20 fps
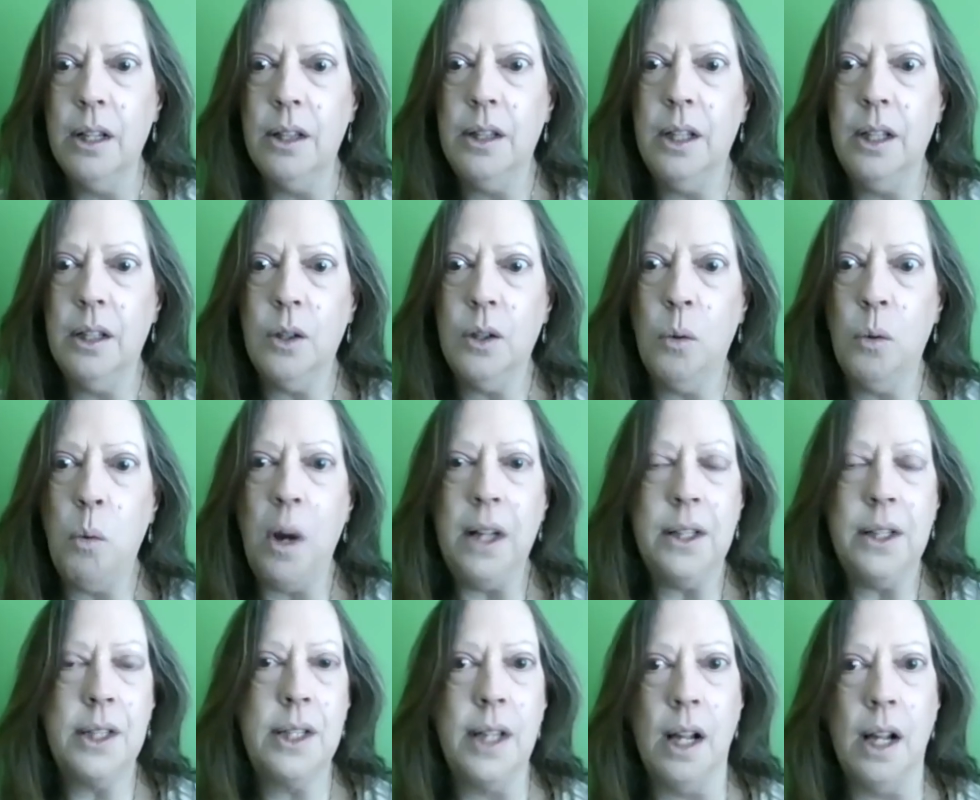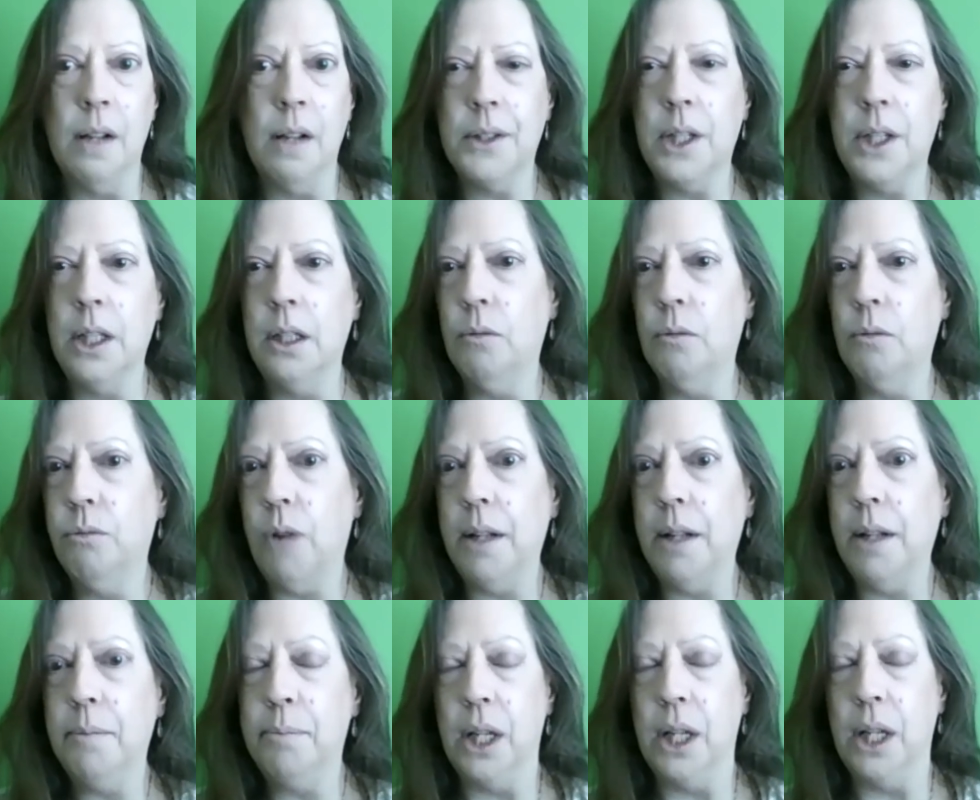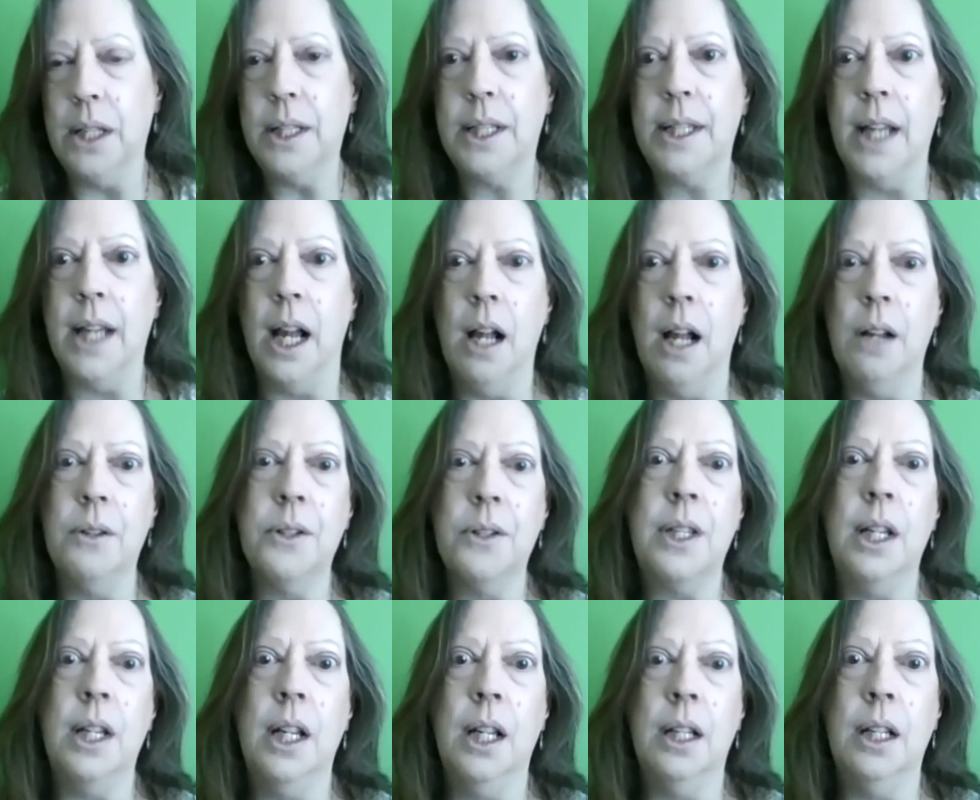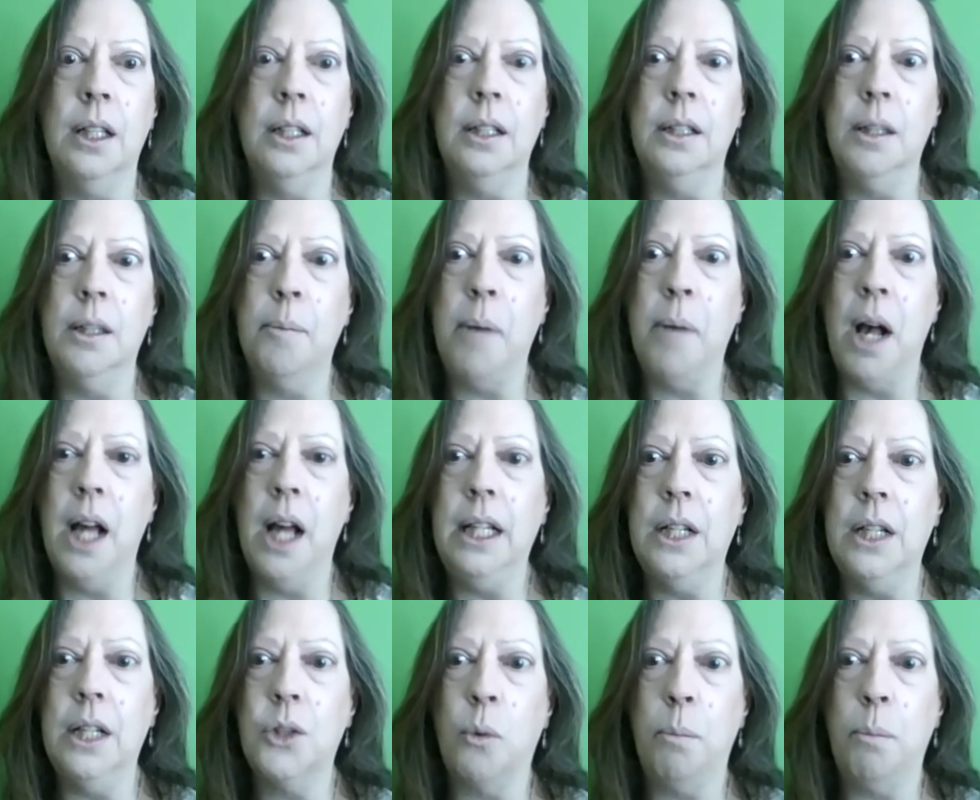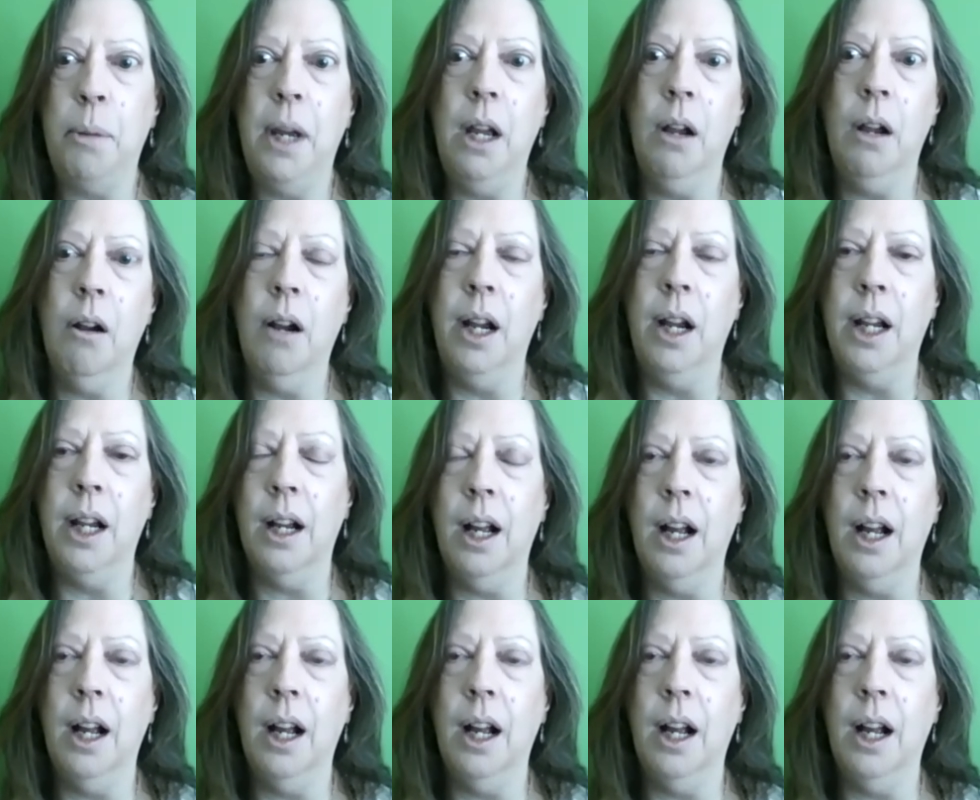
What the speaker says: the white cells and the red blood cells, and the body is repairing.